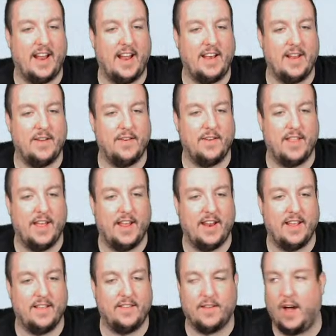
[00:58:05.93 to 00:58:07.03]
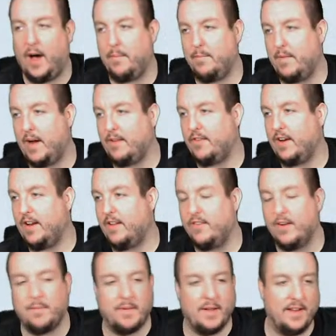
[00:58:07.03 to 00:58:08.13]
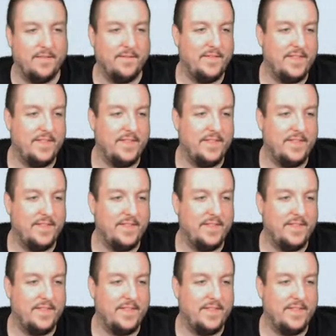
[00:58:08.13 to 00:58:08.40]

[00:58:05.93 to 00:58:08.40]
I know who that is. Oh, I tried to jump in.